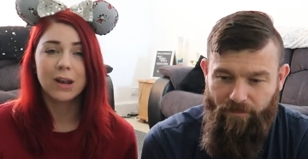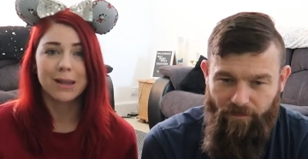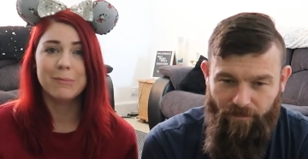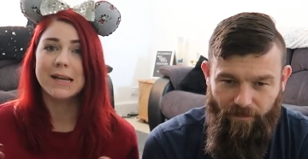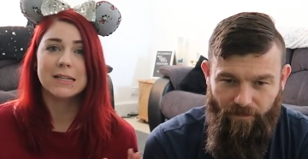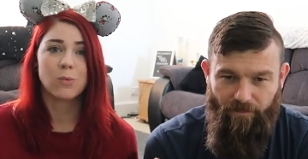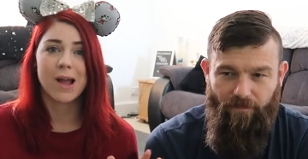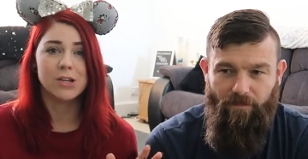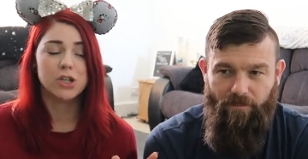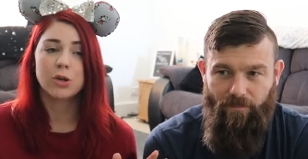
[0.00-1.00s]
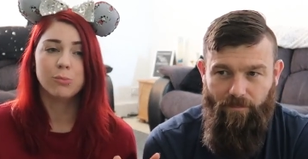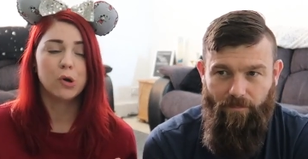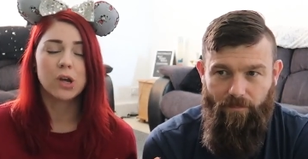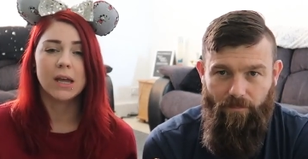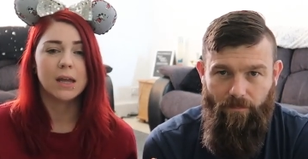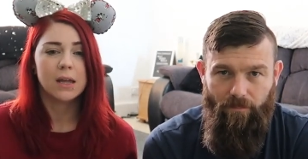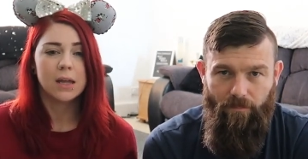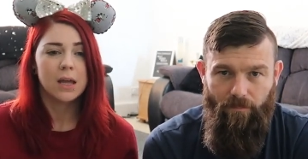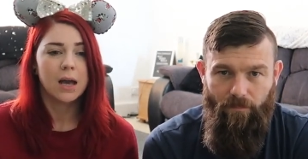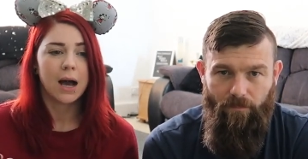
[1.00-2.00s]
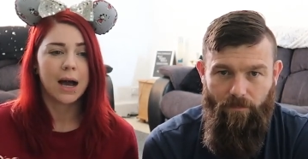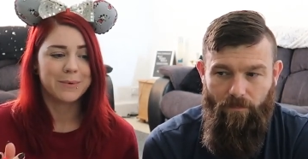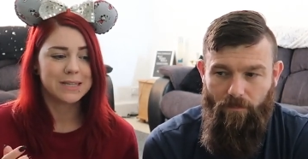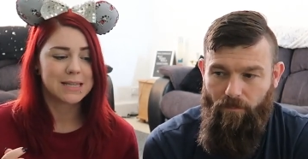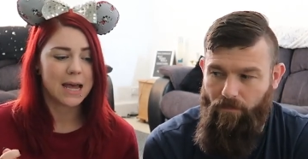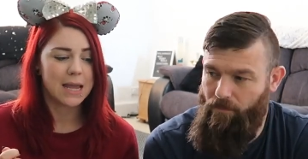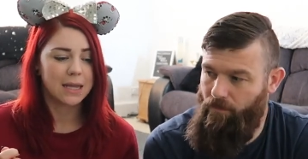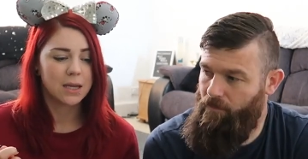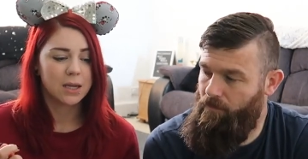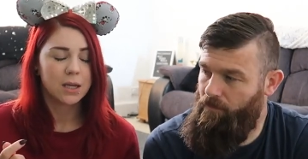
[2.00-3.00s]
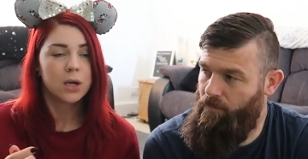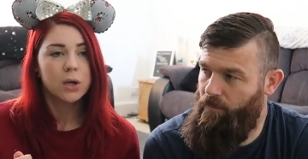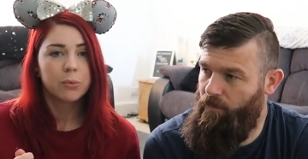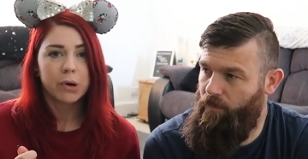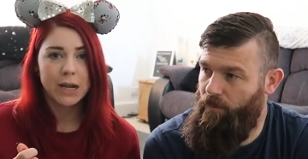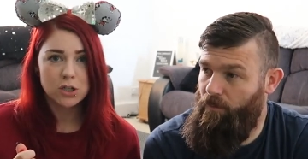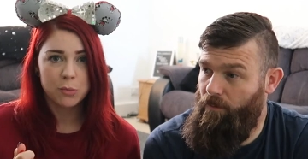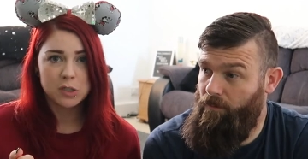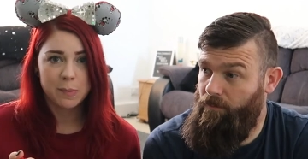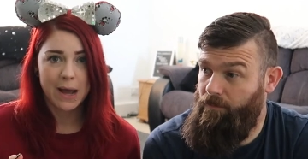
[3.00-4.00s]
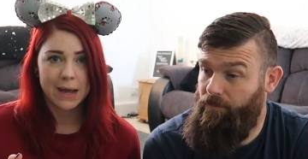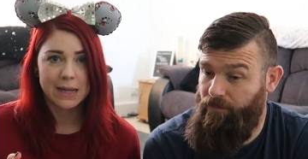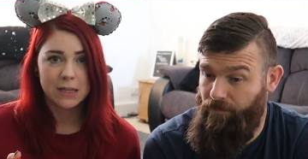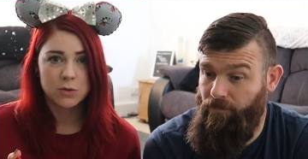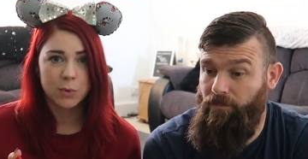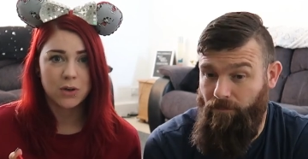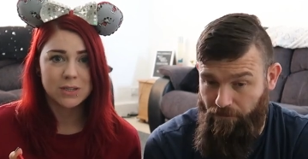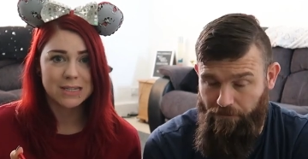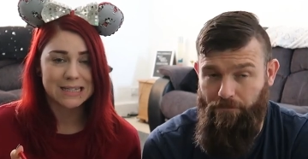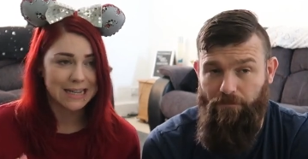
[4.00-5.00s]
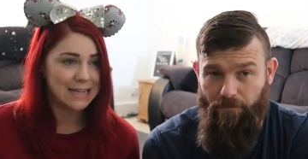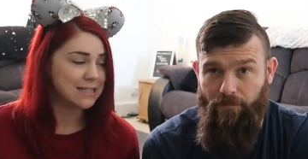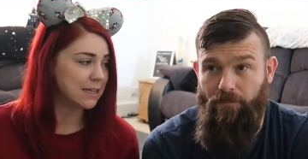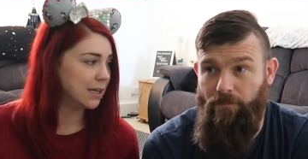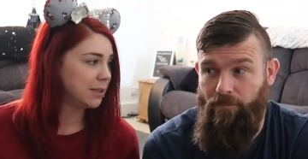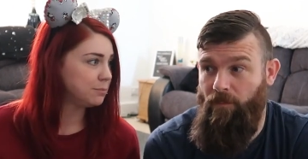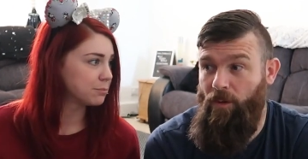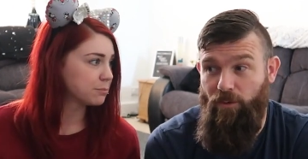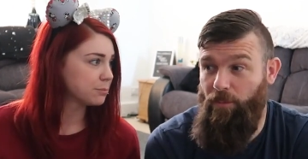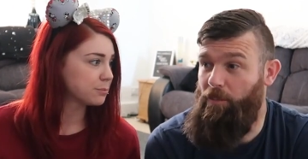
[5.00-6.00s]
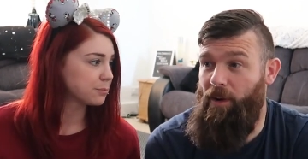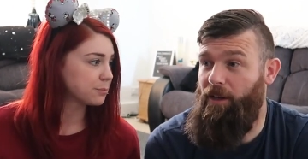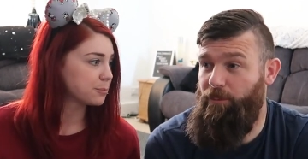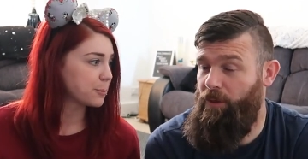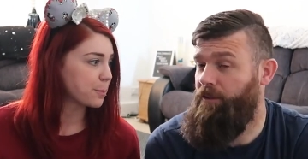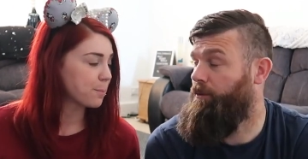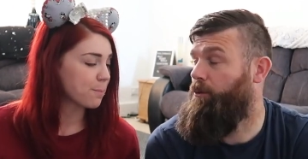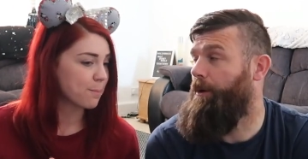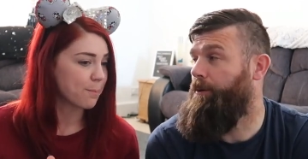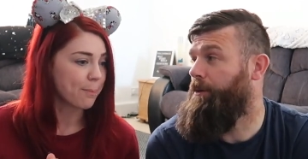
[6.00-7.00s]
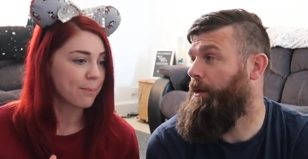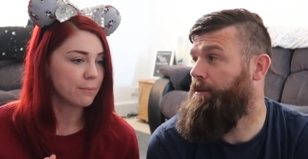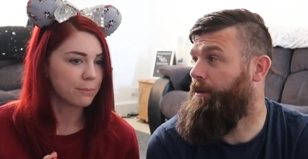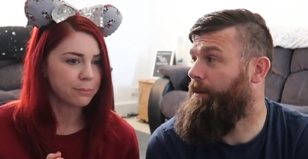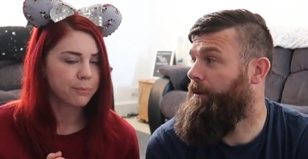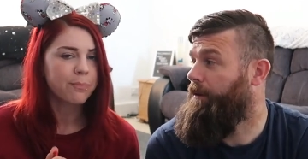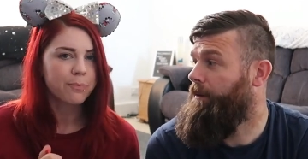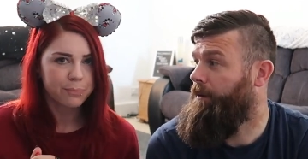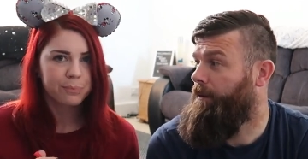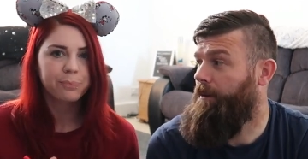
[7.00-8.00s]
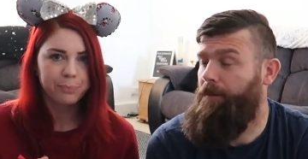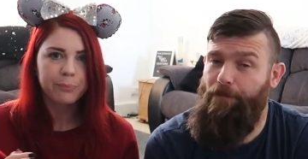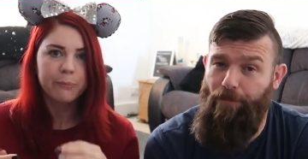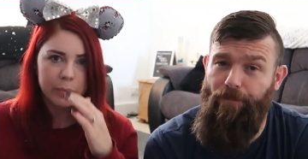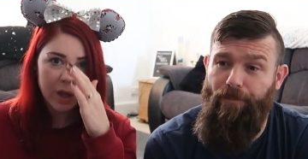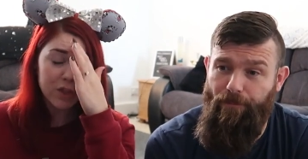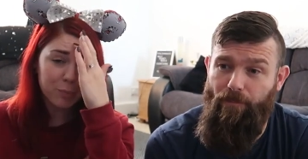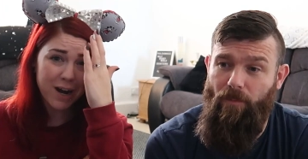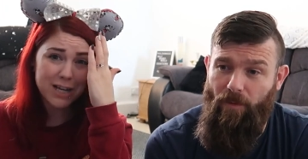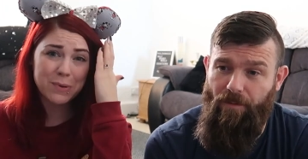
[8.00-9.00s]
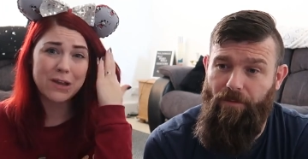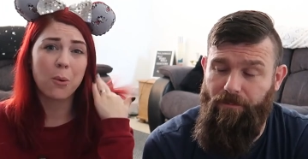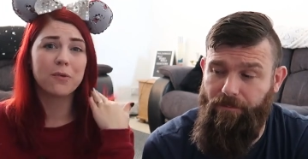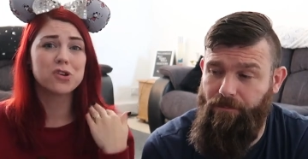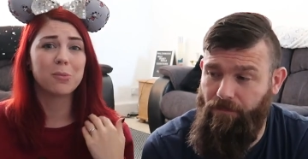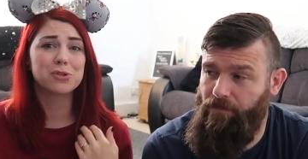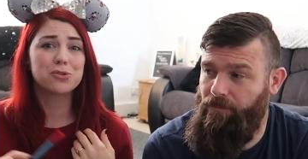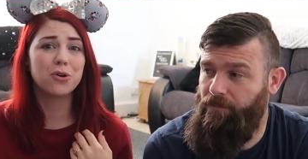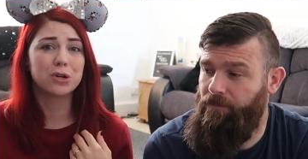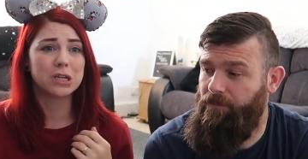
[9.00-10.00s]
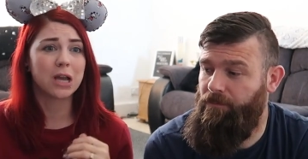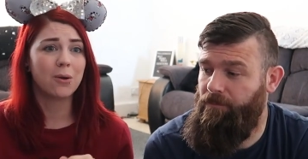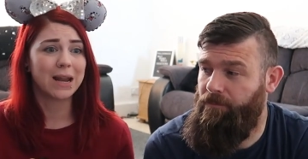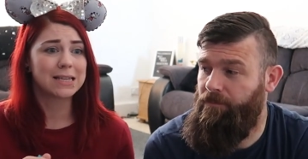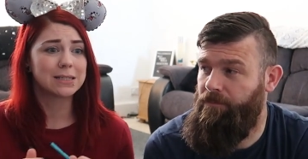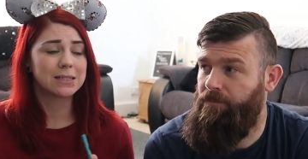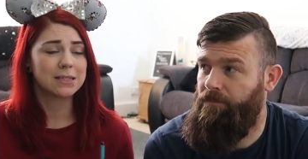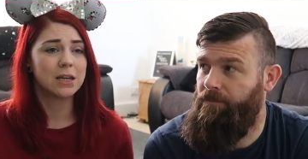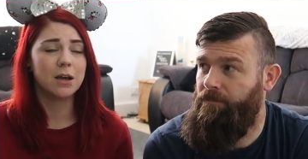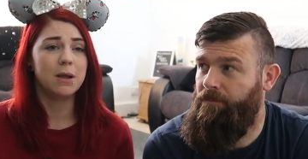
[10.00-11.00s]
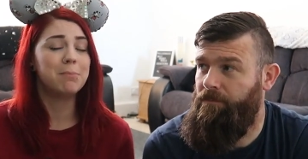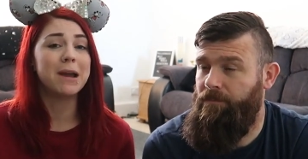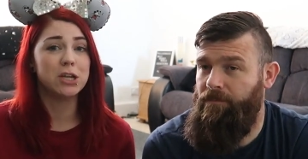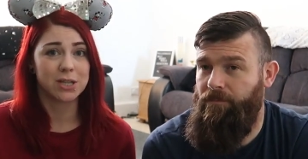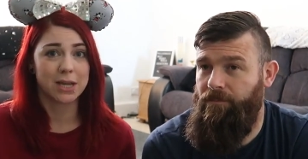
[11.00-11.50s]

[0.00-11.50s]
Speaker 1: unlimited ways you can book it. I would say price it up as a package because it's easier.
Speaker 2: Some of the package prices are quite good, actually.
Speaker 1: the price we got with Thomas Cook to go last in May